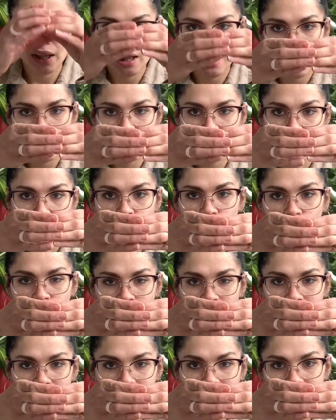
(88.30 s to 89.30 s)
starter
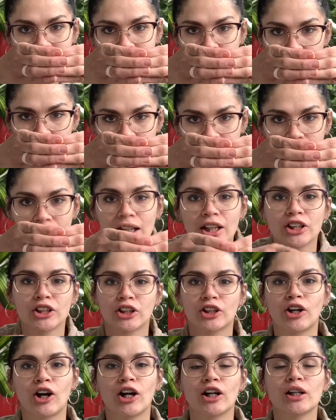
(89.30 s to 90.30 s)
plant this big in your
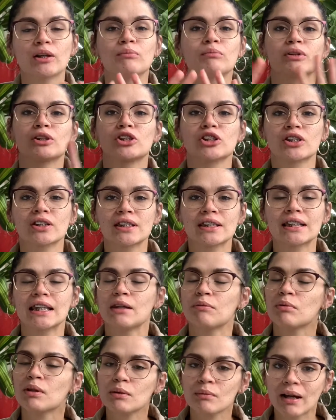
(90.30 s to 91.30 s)
garden, but just
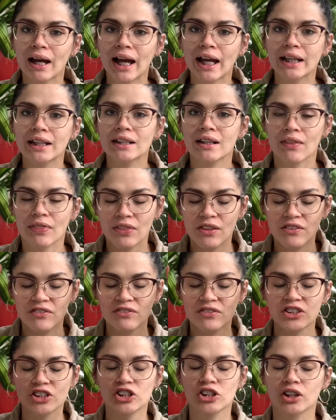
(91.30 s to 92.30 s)
keep in mind the
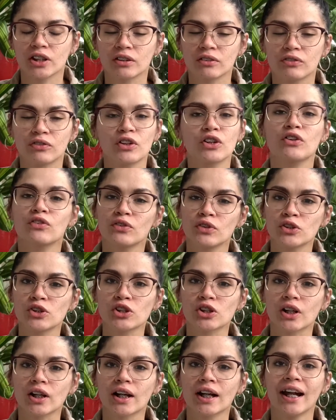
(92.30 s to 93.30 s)
vision for the
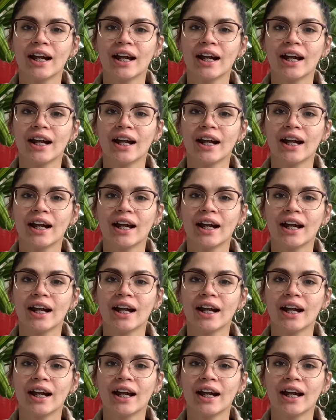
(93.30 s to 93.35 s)
future